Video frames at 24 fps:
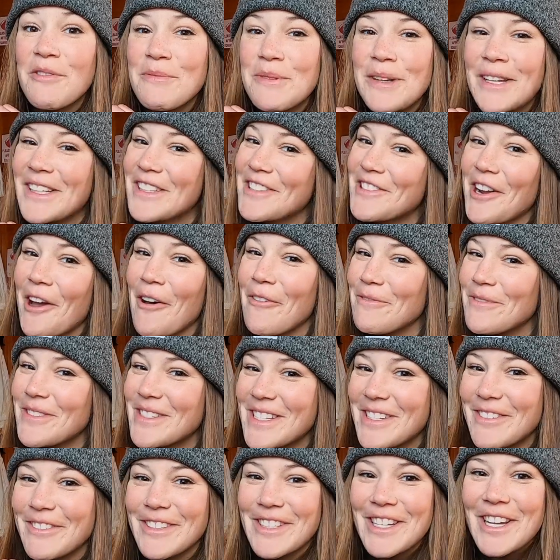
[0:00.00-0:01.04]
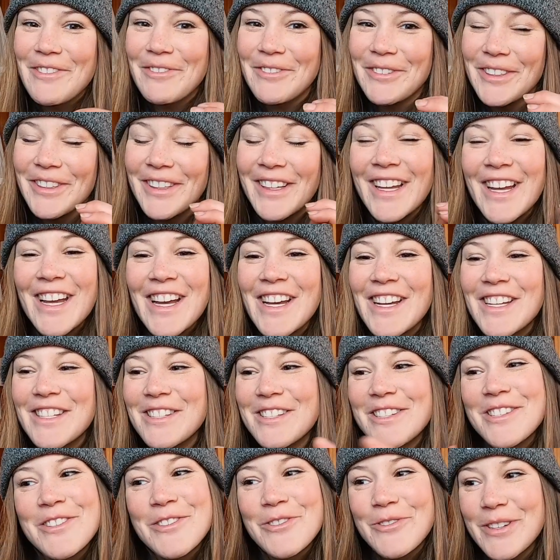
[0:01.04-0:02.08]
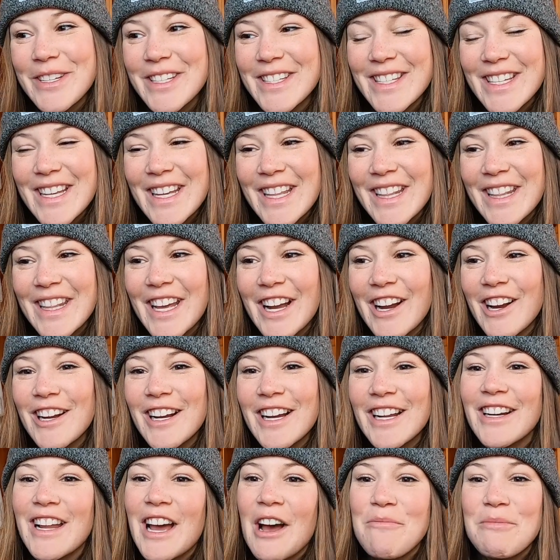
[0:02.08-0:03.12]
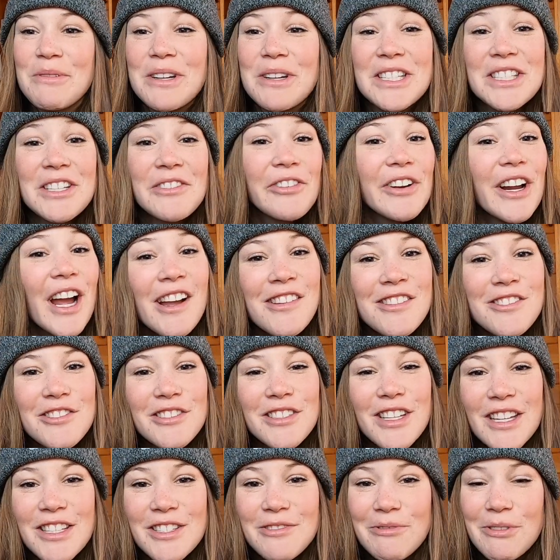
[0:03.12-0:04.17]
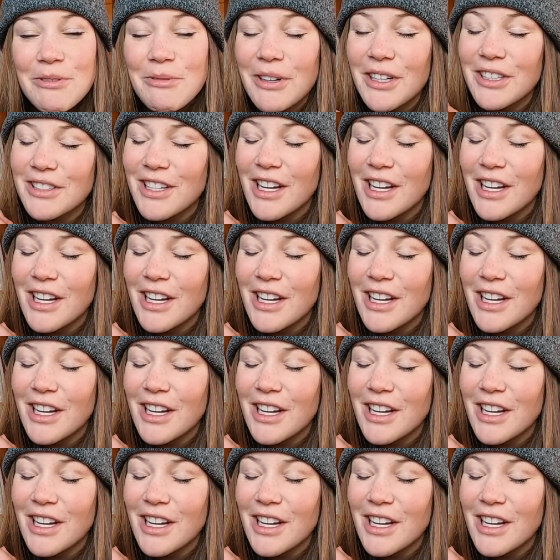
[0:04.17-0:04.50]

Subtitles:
many jumps he was able to squeeze in there and how many different exercises we worked